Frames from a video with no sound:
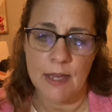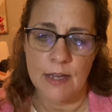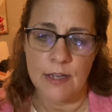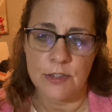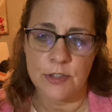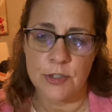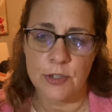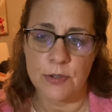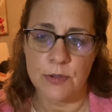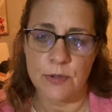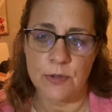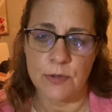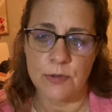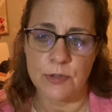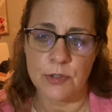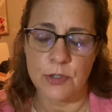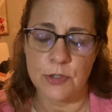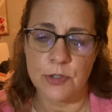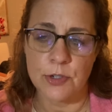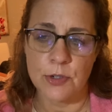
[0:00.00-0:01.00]
to
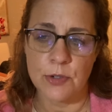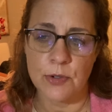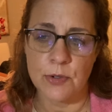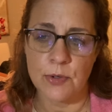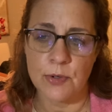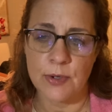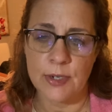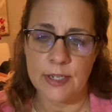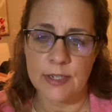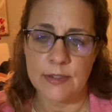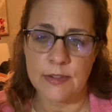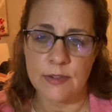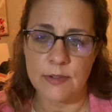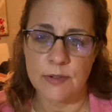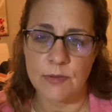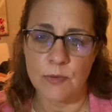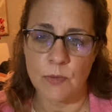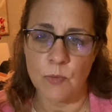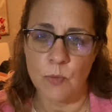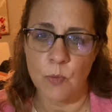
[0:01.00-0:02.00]
do it
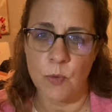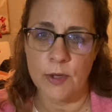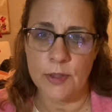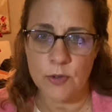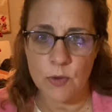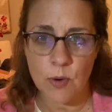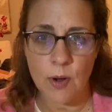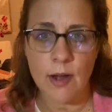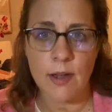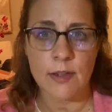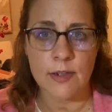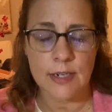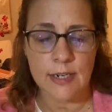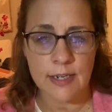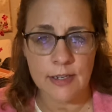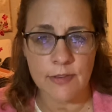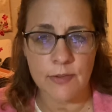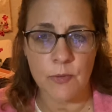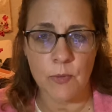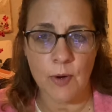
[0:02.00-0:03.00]
with
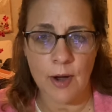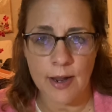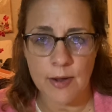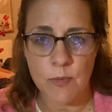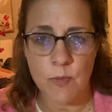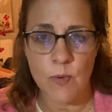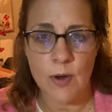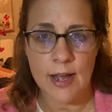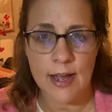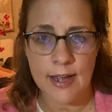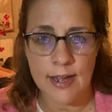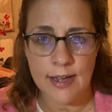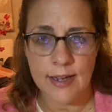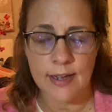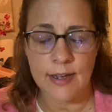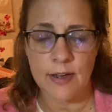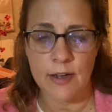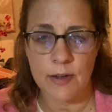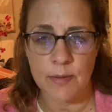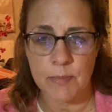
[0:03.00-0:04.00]
quality in the right
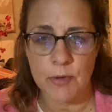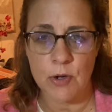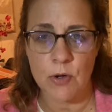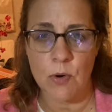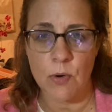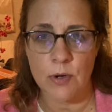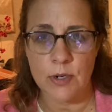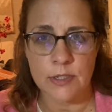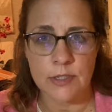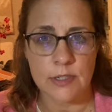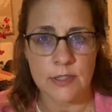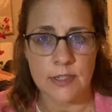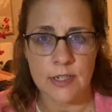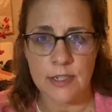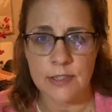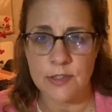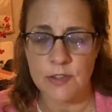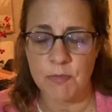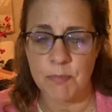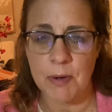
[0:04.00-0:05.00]
way, according to
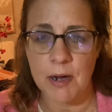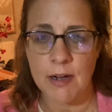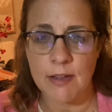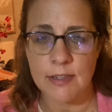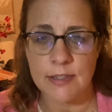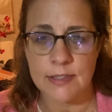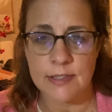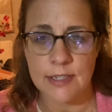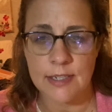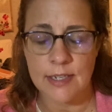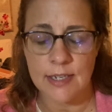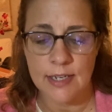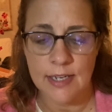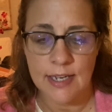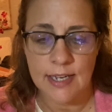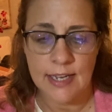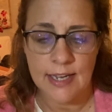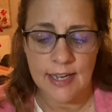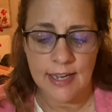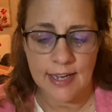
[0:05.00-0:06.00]
tons of policy.
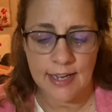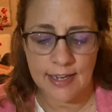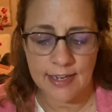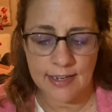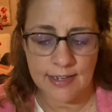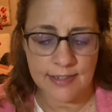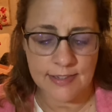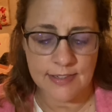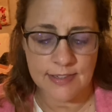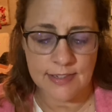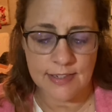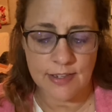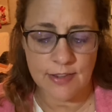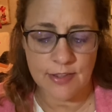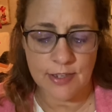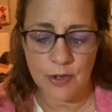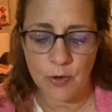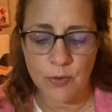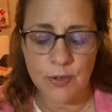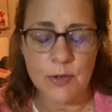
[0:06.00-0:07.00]
And
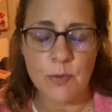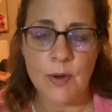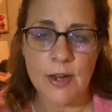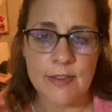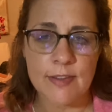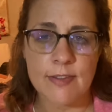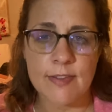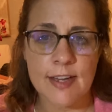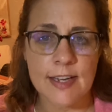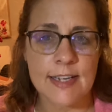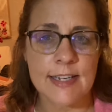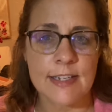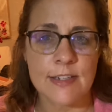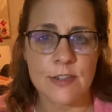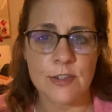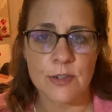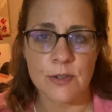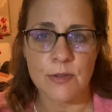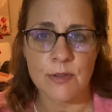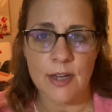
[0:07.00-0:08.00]
the only way that they
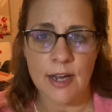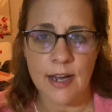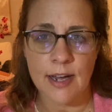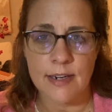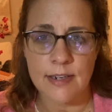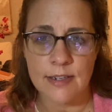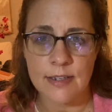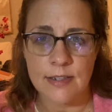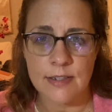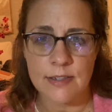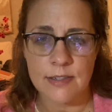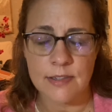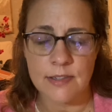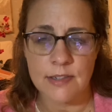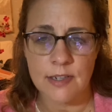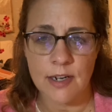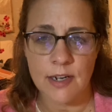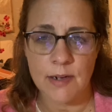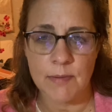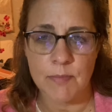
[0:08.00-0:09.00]
can do that
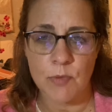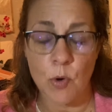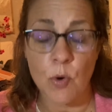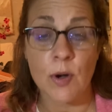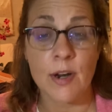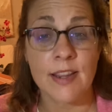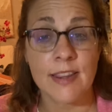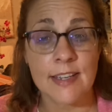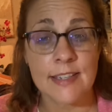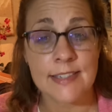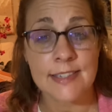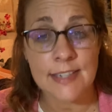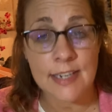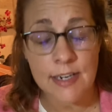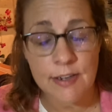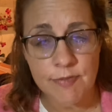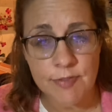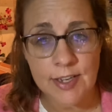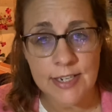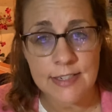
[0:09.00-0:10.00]
is, or let's
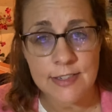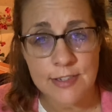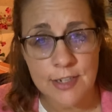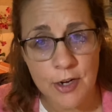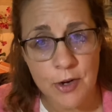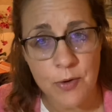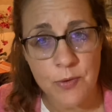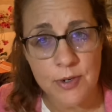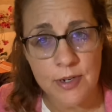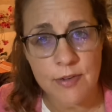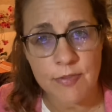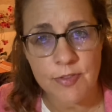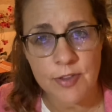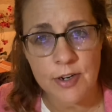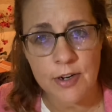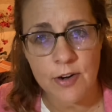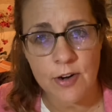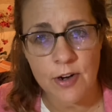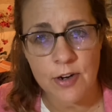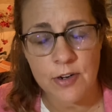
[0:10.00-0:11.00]
say if they don't, if
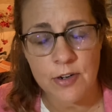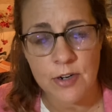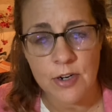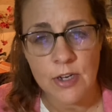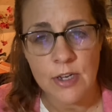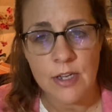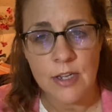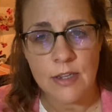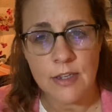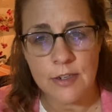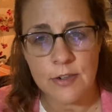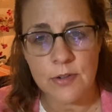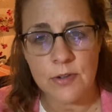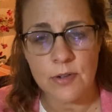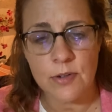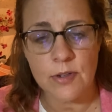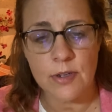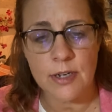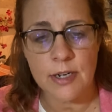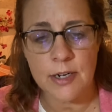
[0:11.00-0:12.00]
there are
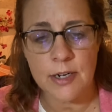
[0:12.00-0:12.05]
little